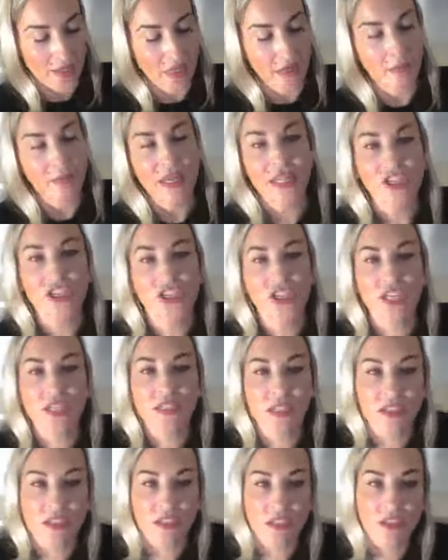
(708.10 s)
they meet
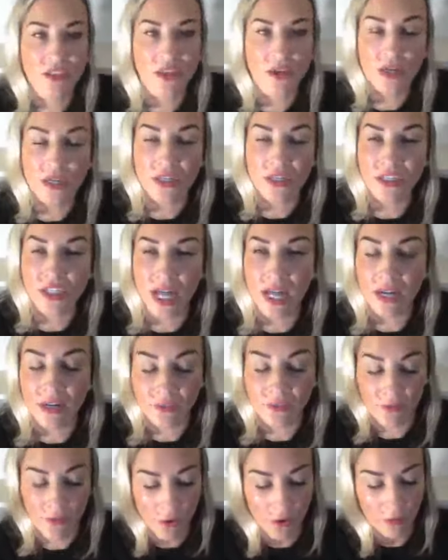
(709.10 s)
Jesus and they're
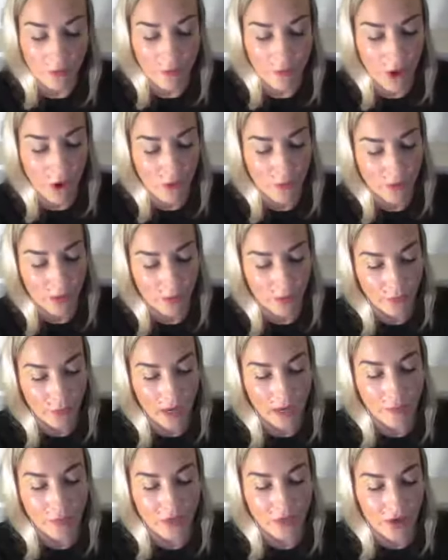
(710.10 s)
excited for a moment,
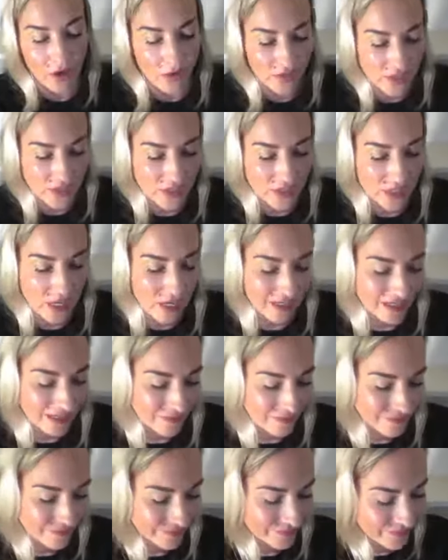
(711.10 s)
right? But all of a
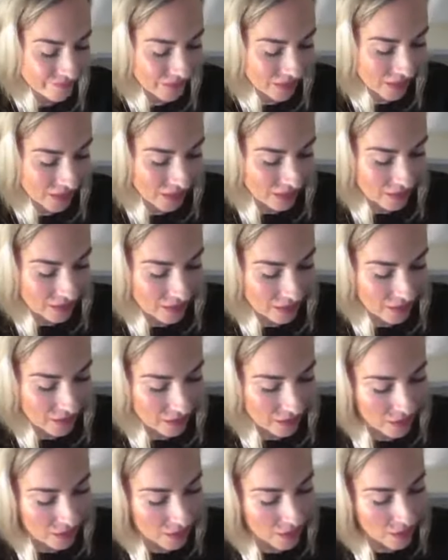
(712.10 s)
sudden,
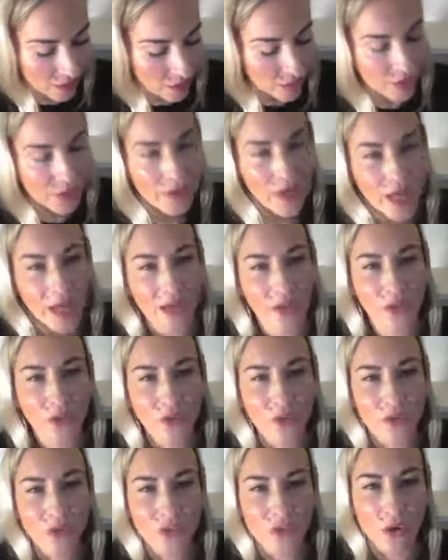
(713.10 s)
you know, they're not
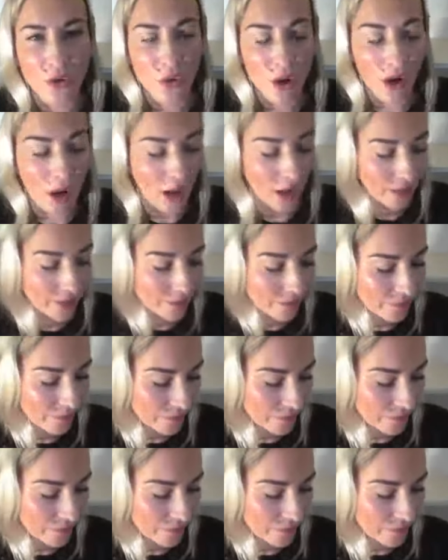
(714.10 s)
doing so hot.